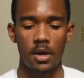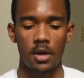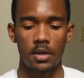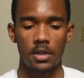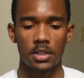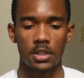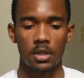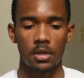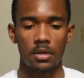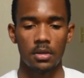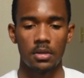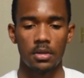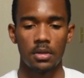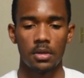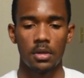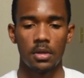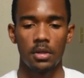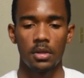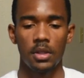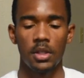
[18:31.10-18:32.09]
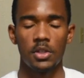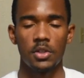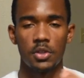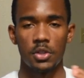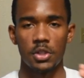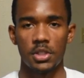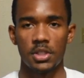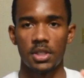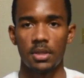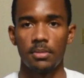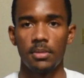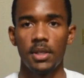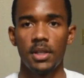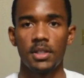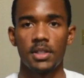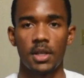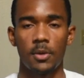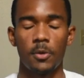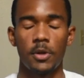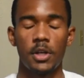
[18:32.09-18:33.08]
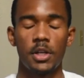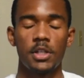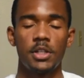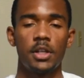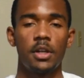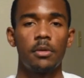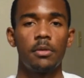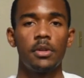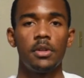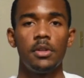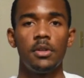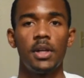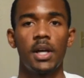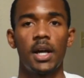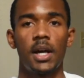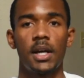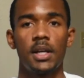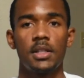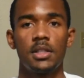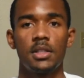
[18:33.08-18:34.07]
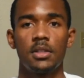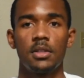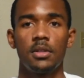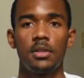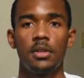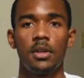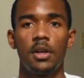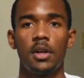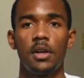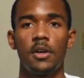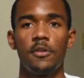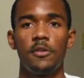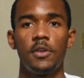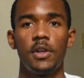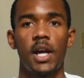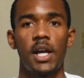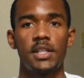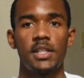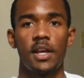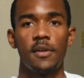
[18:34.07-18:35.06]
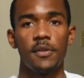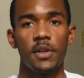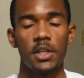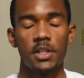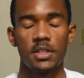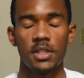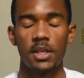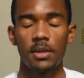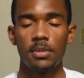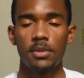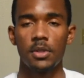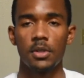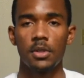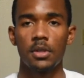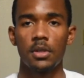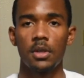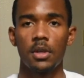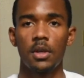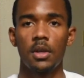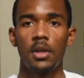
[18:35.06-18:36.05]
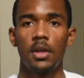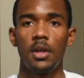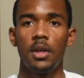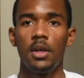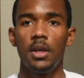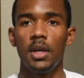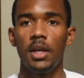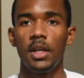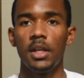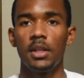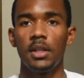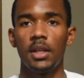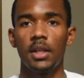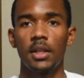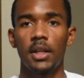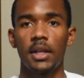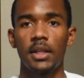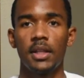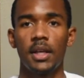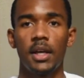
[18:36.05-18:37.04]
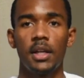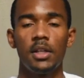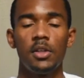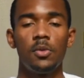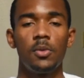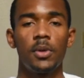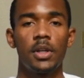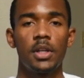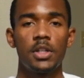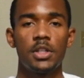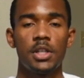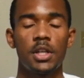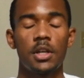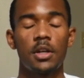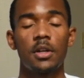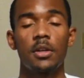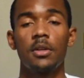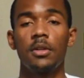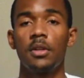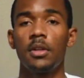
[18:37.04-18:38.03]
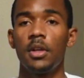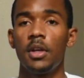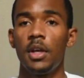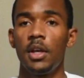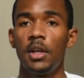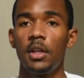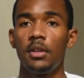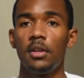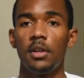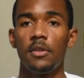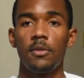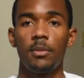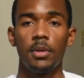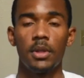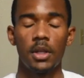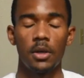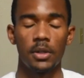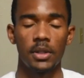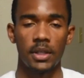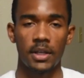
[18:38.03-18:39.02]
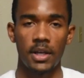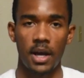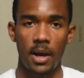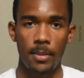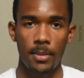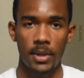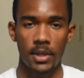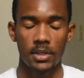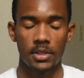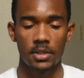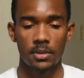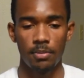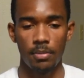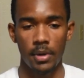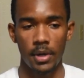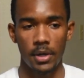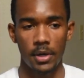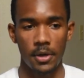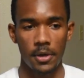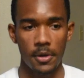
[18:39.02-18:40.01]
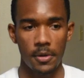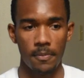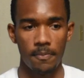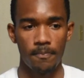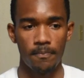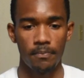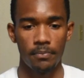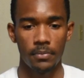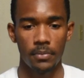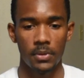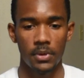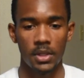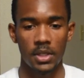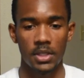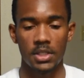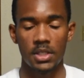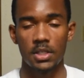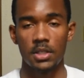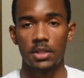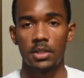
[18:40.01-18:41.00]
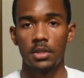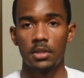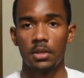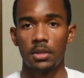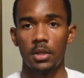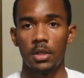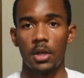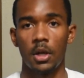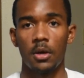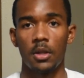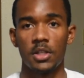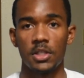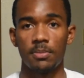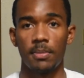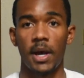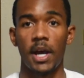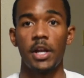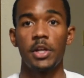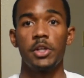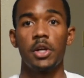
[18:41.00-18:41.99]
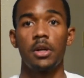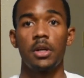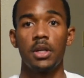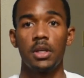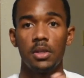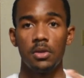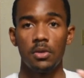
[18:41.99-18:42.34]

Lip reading: So these are just some things I wanted to share with you guys. If you guys have any tips or anything like that you wanted to share, leave it below in the comments. But this is, you know, this is my journey.